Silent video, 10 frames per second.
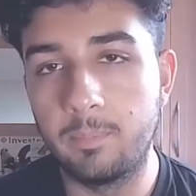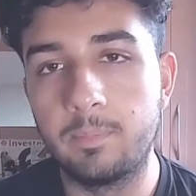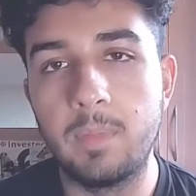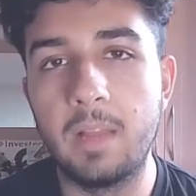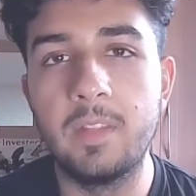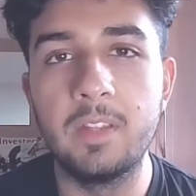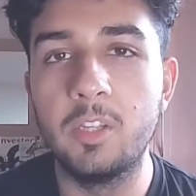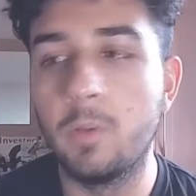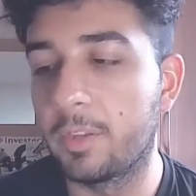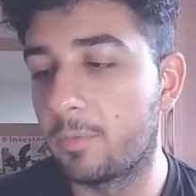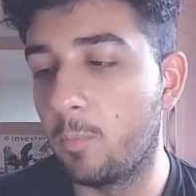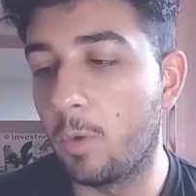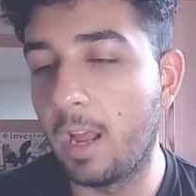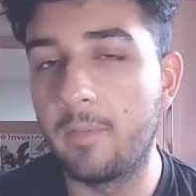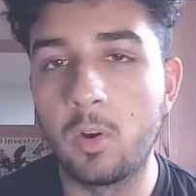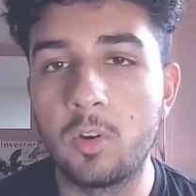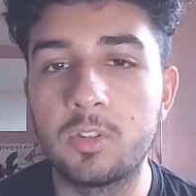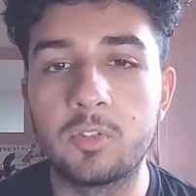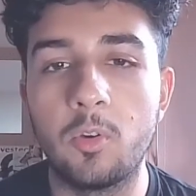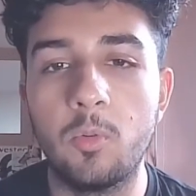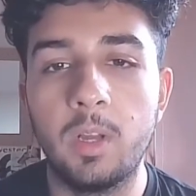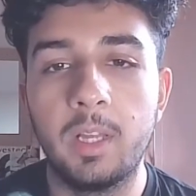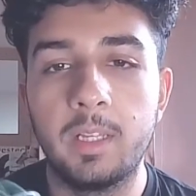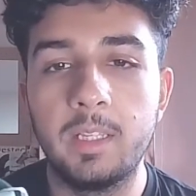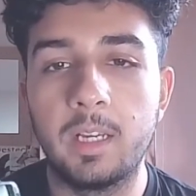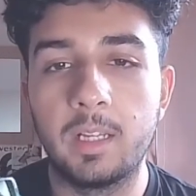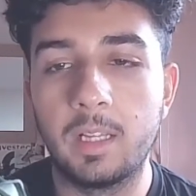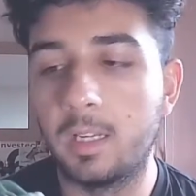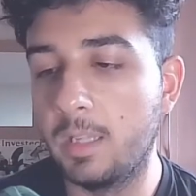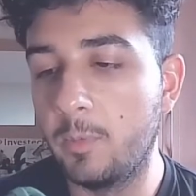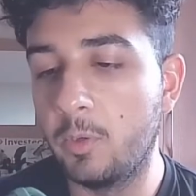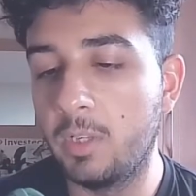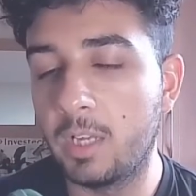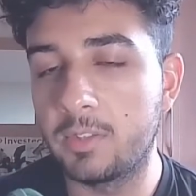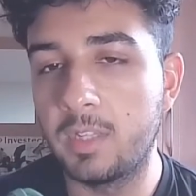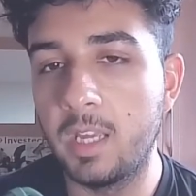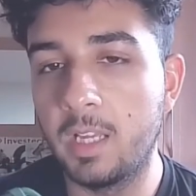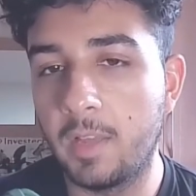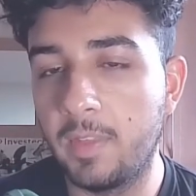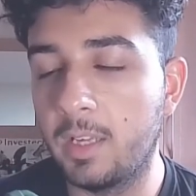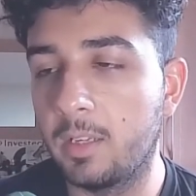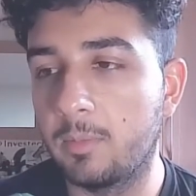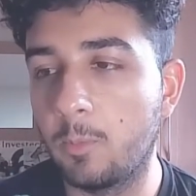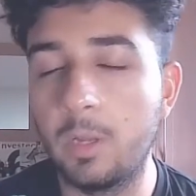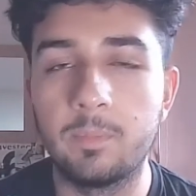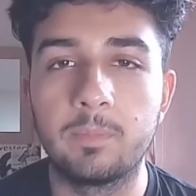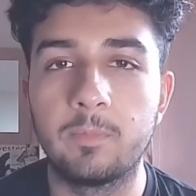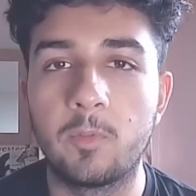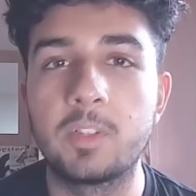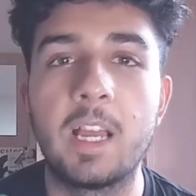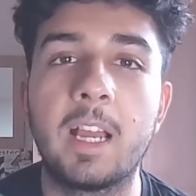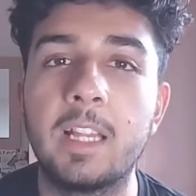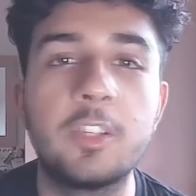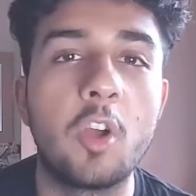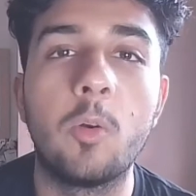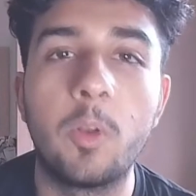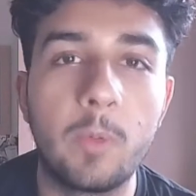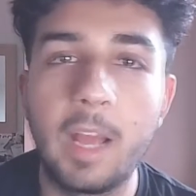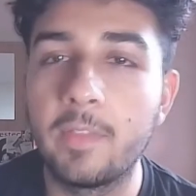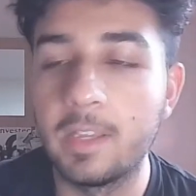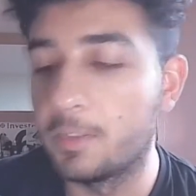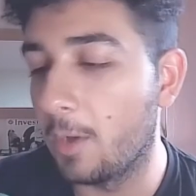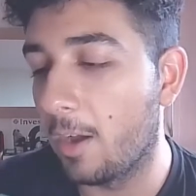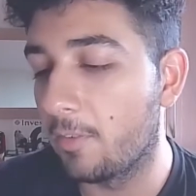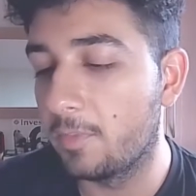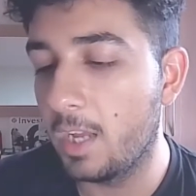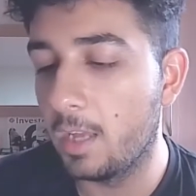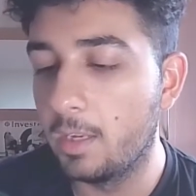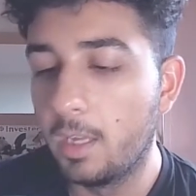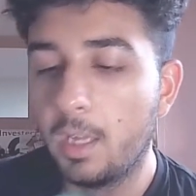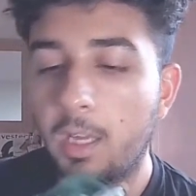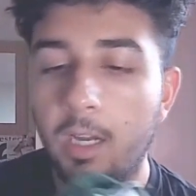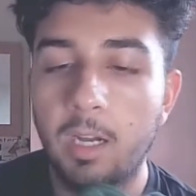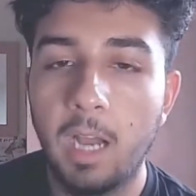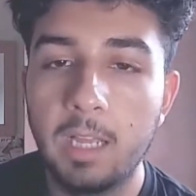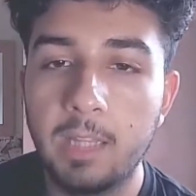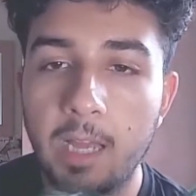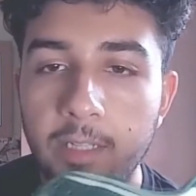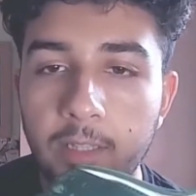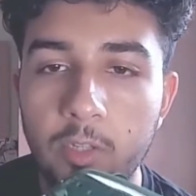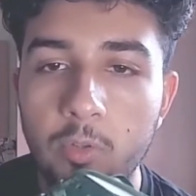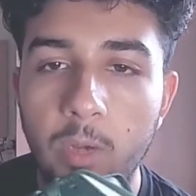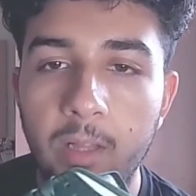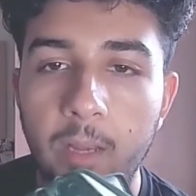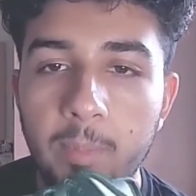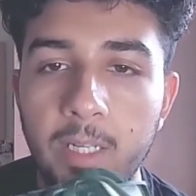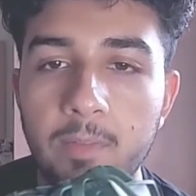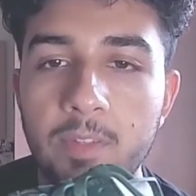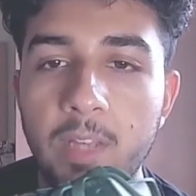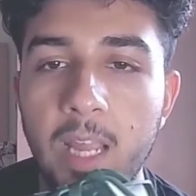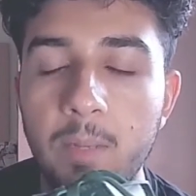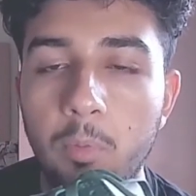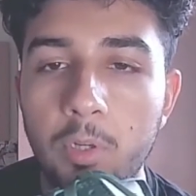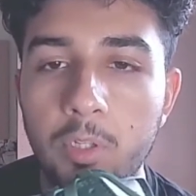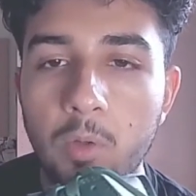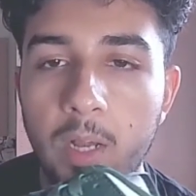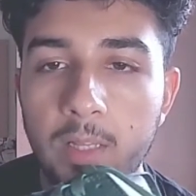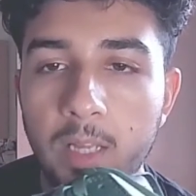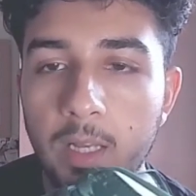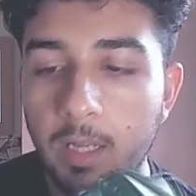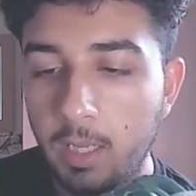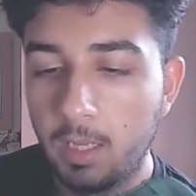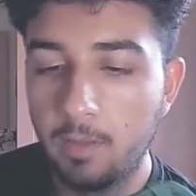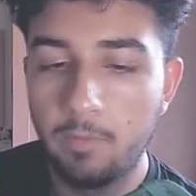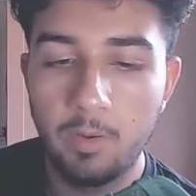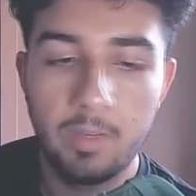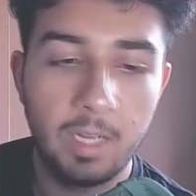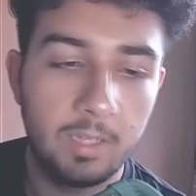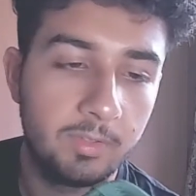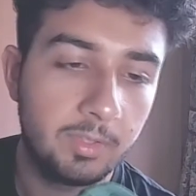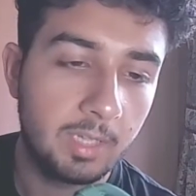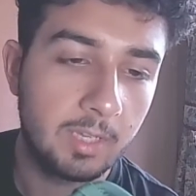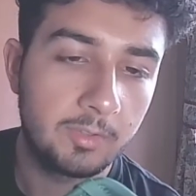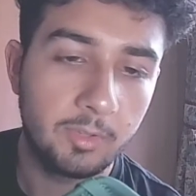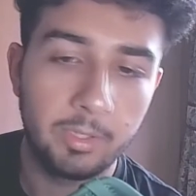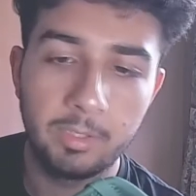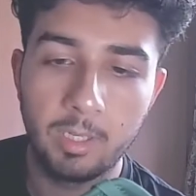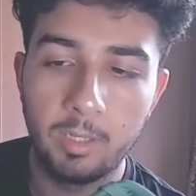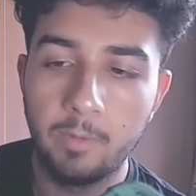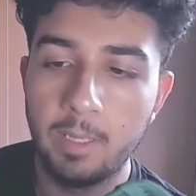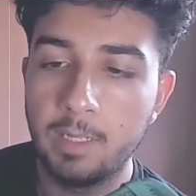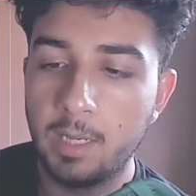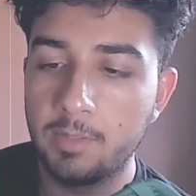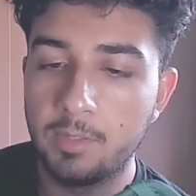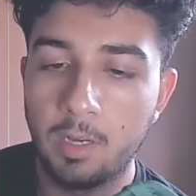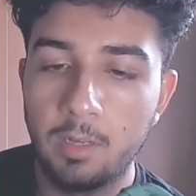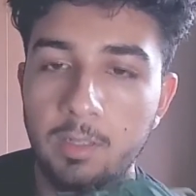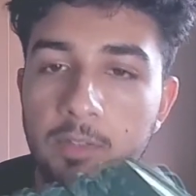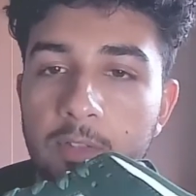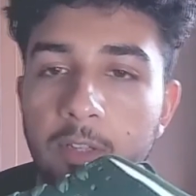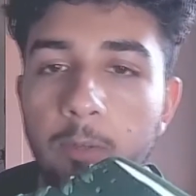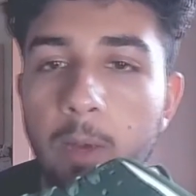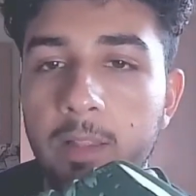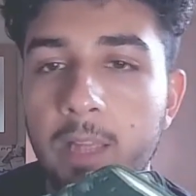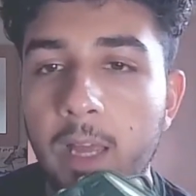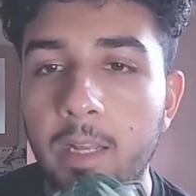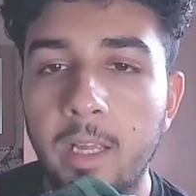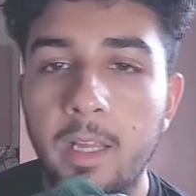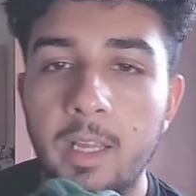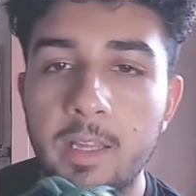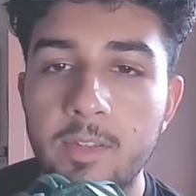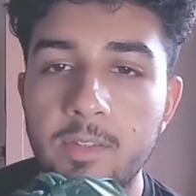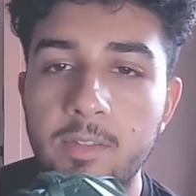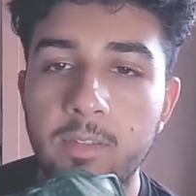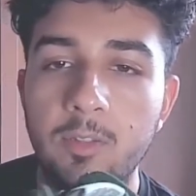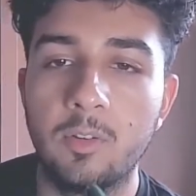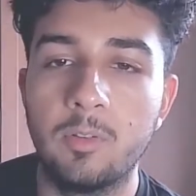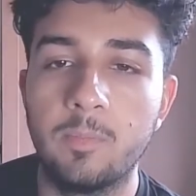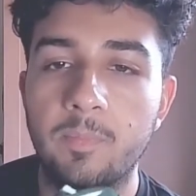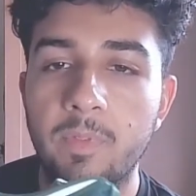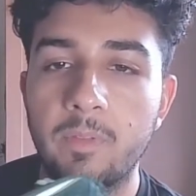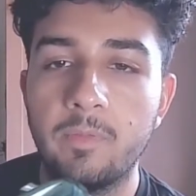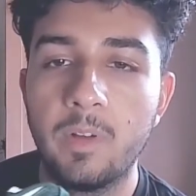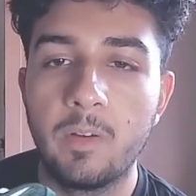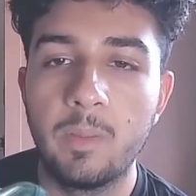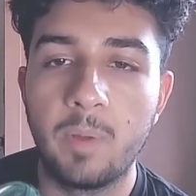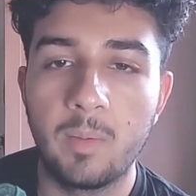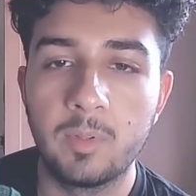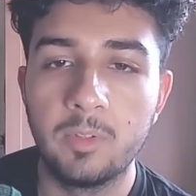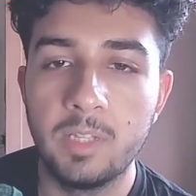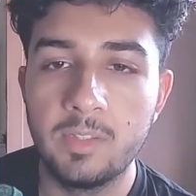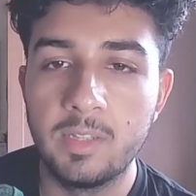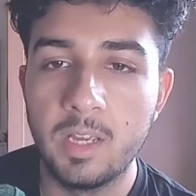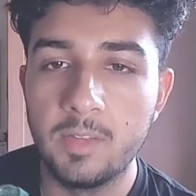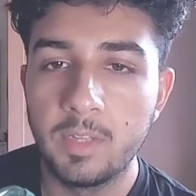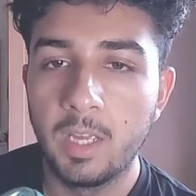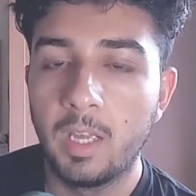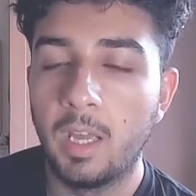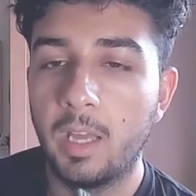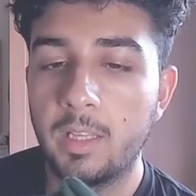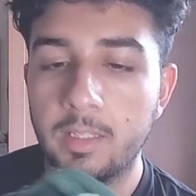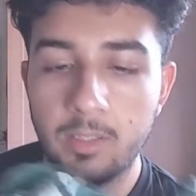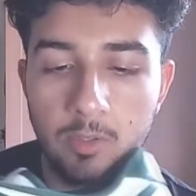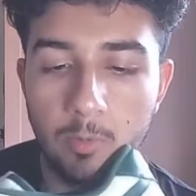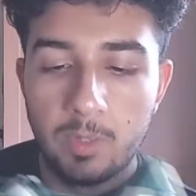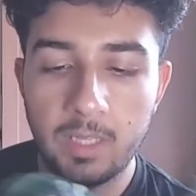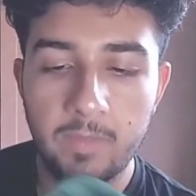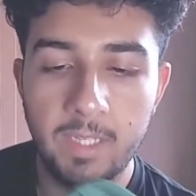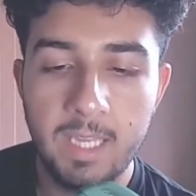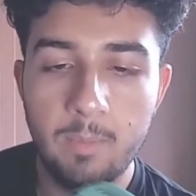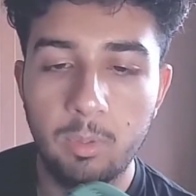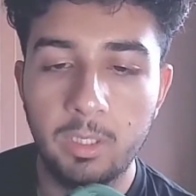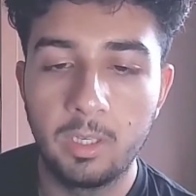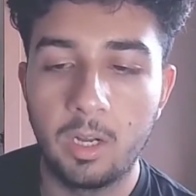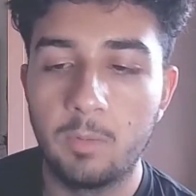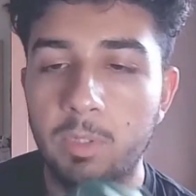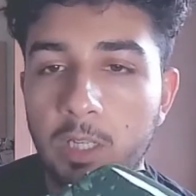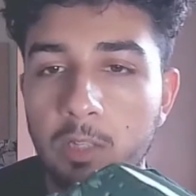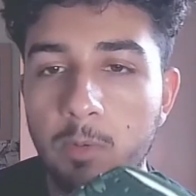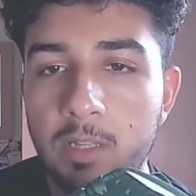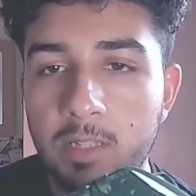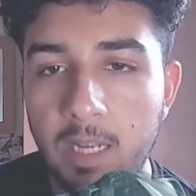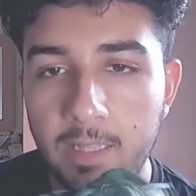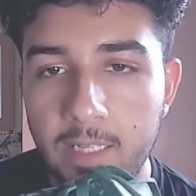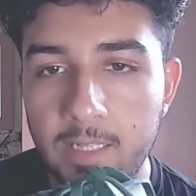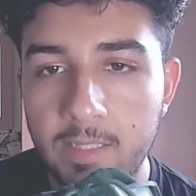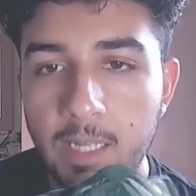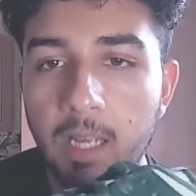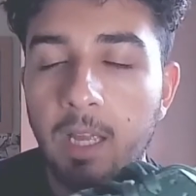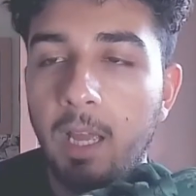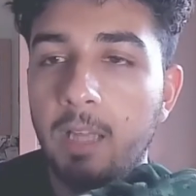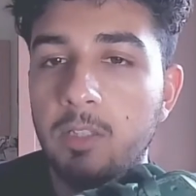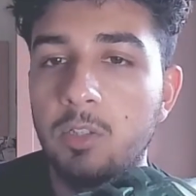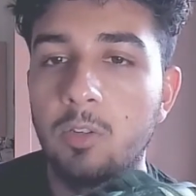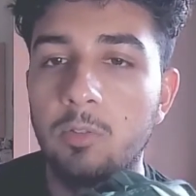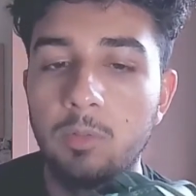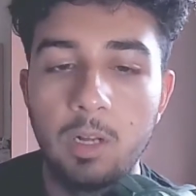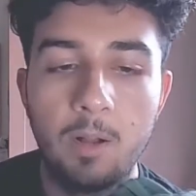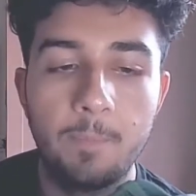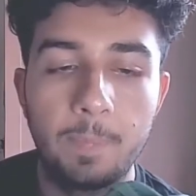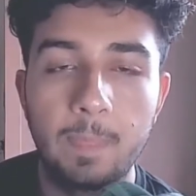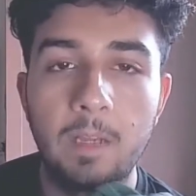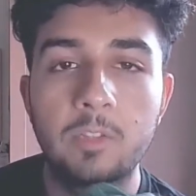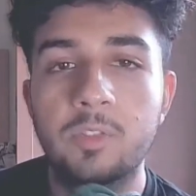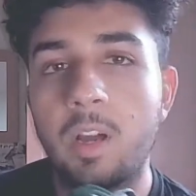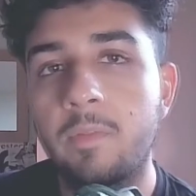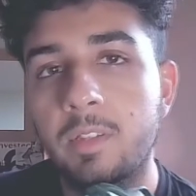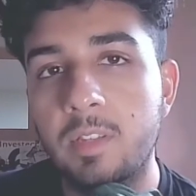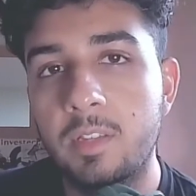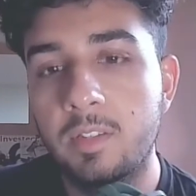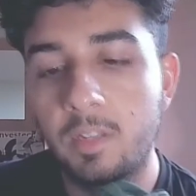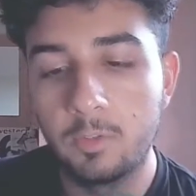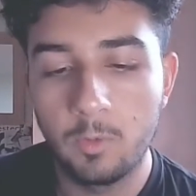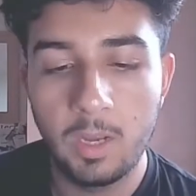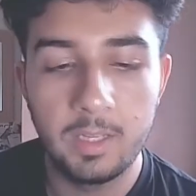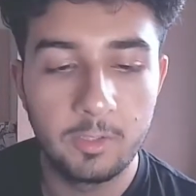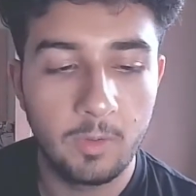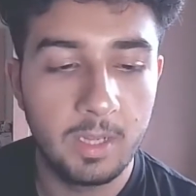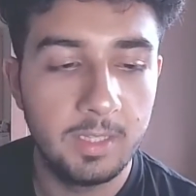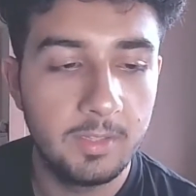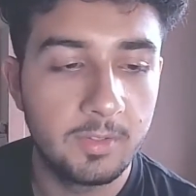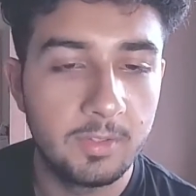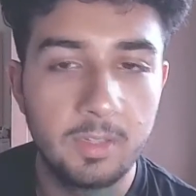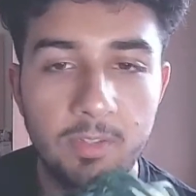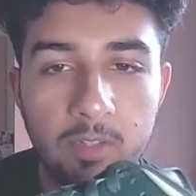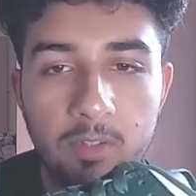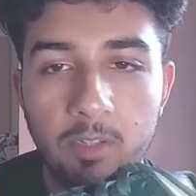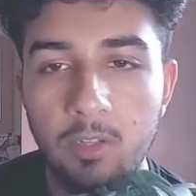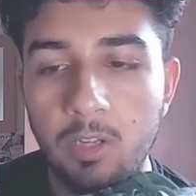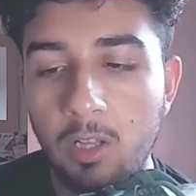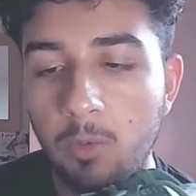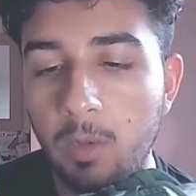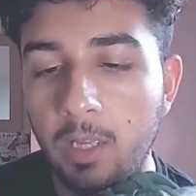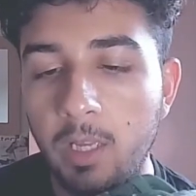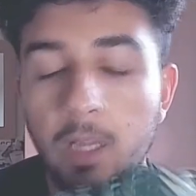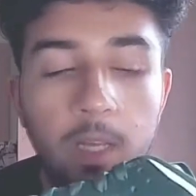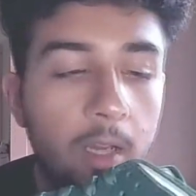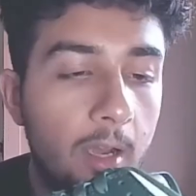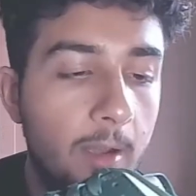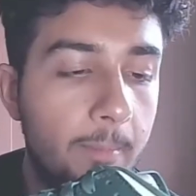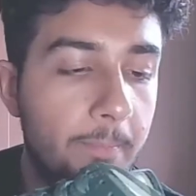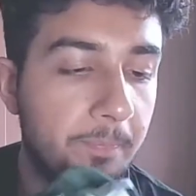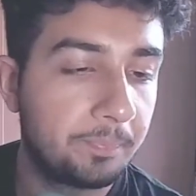In the US from what I've heard. So yeah, let me know what you guys think. First I gotta let y'all know what I think. So out of 10, I dig this shoe. I'm gonna give this an 8.2 out of 10. Very nice, kind of solid colorway, nice dunk. It's a silhouette that is, you know, very popular these days, and you know, if they keep pulling it off with colorways like this and you know other stuff, it's quite decent. It's a good colorway, and